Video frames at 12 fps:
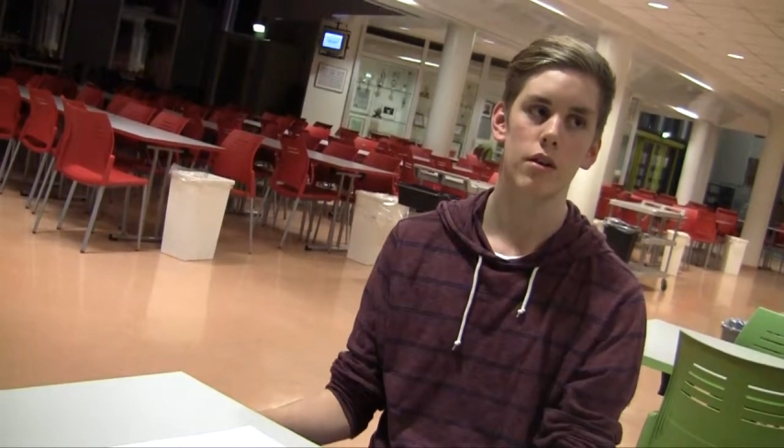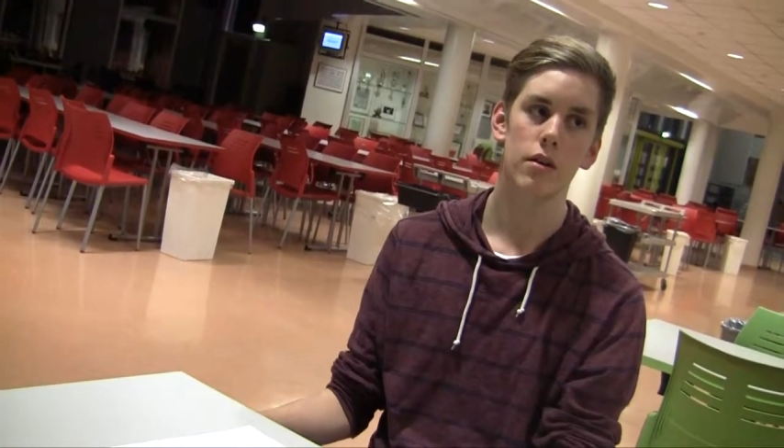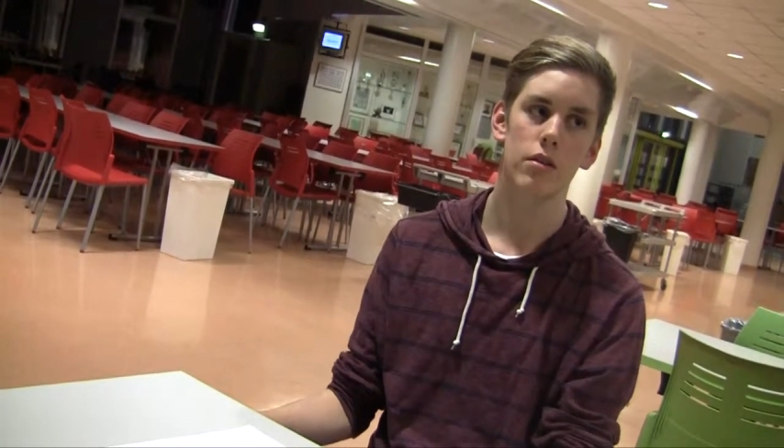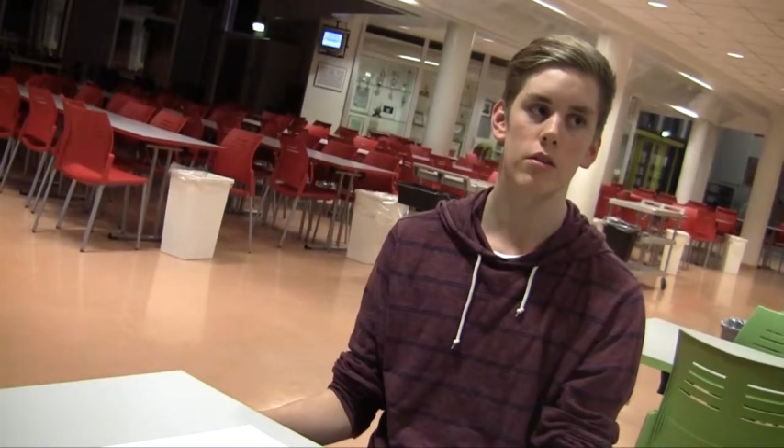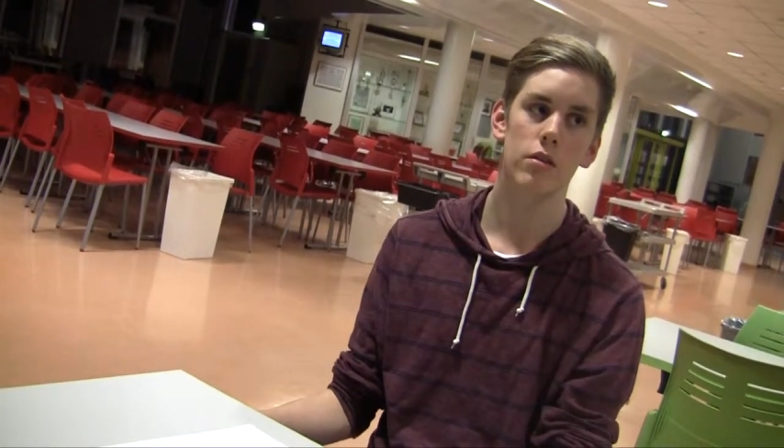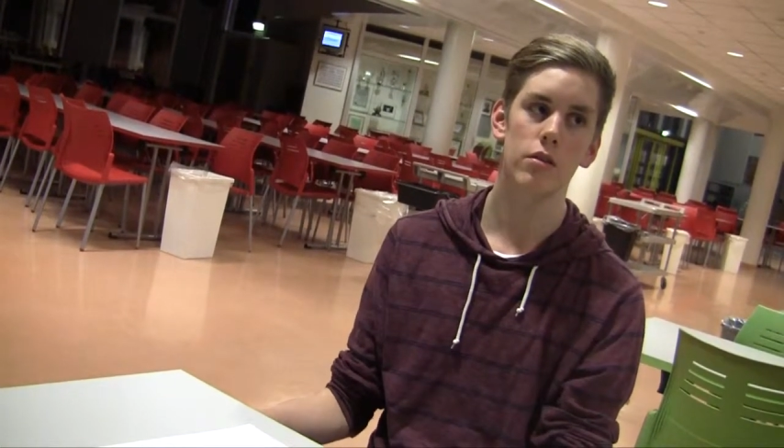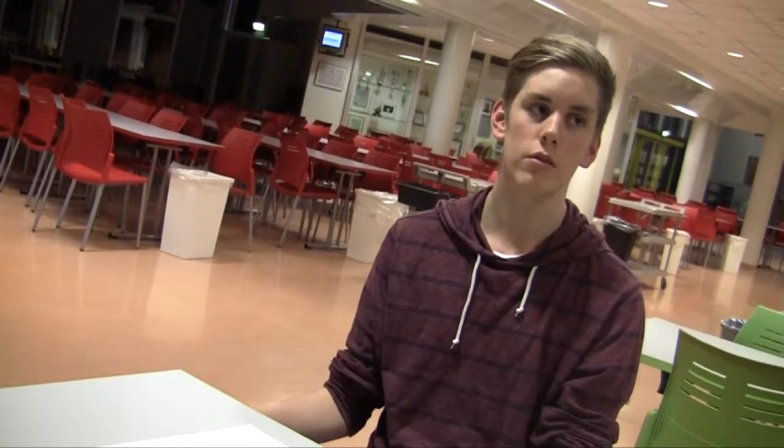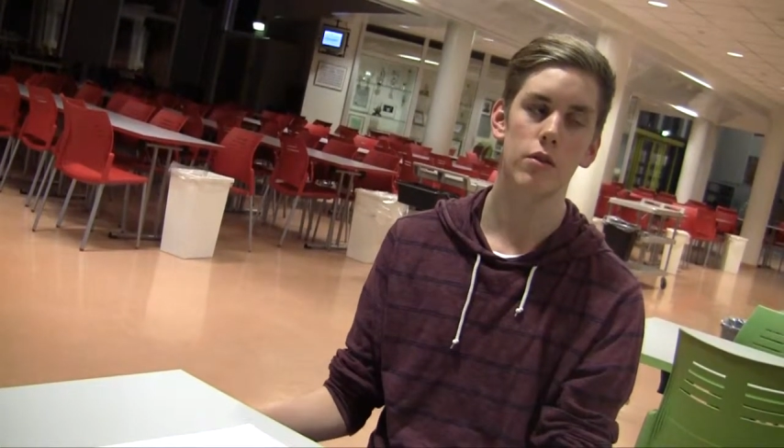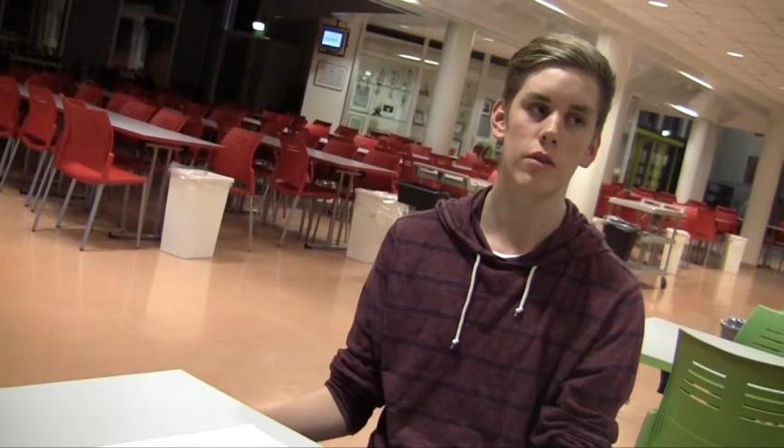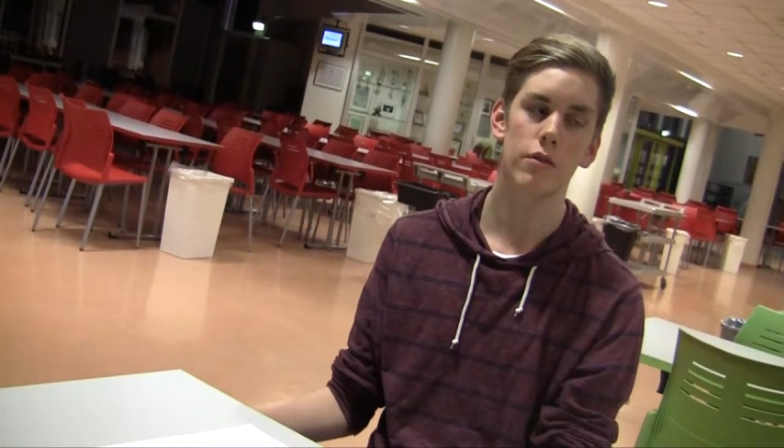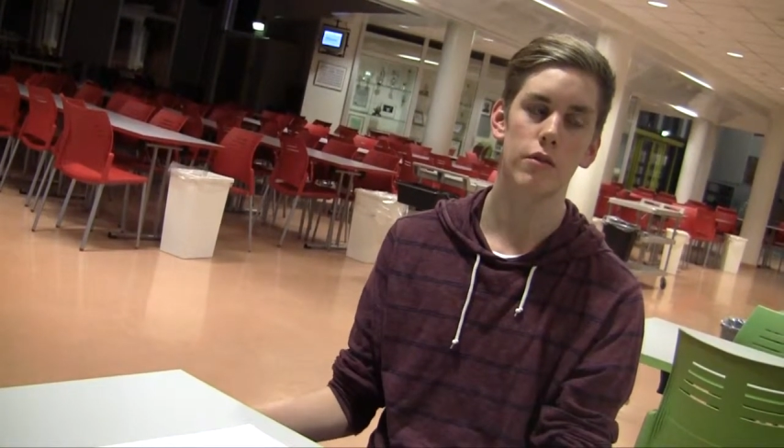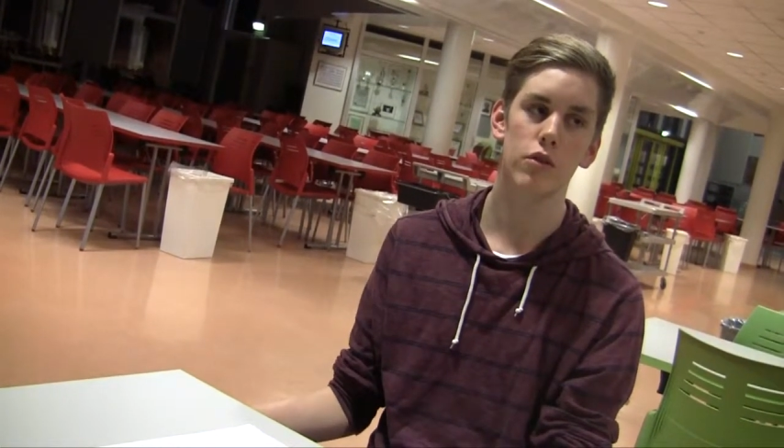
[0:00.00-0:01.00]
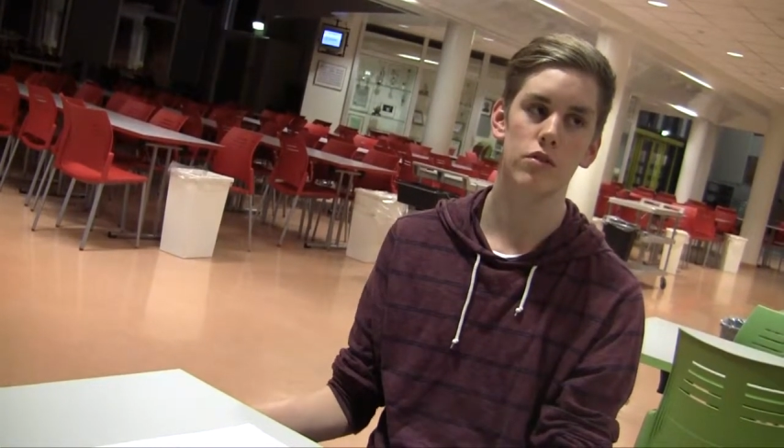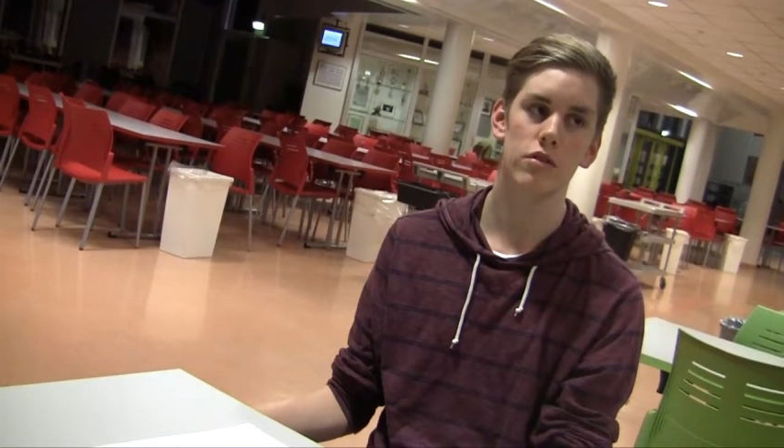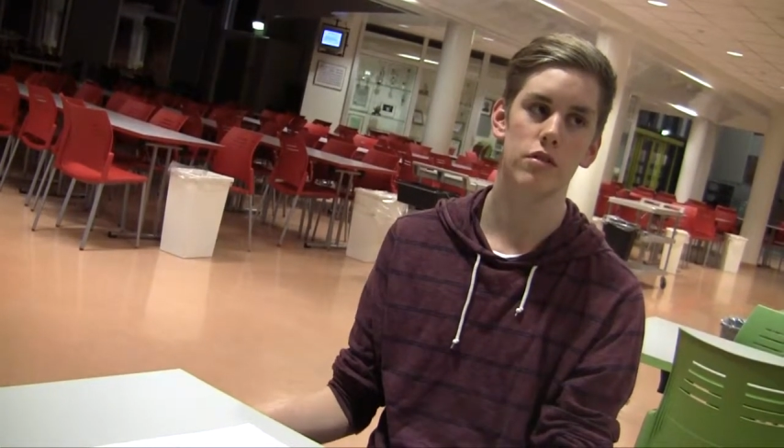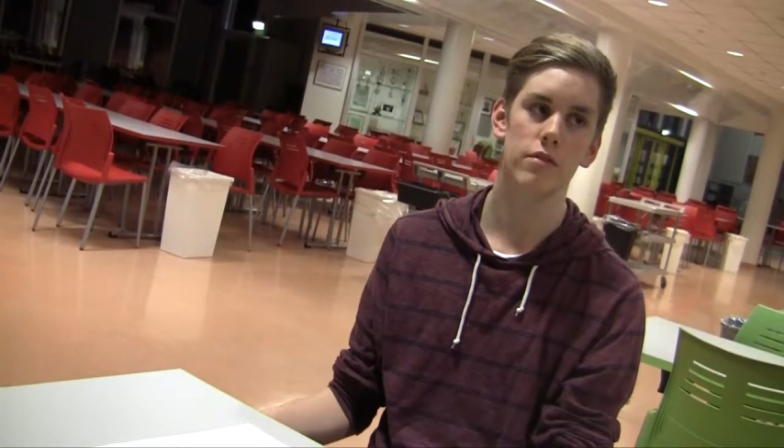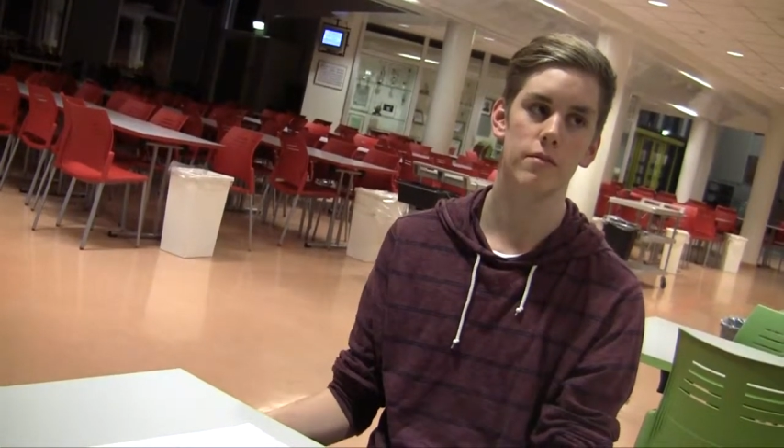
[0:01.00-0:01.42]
were frozen?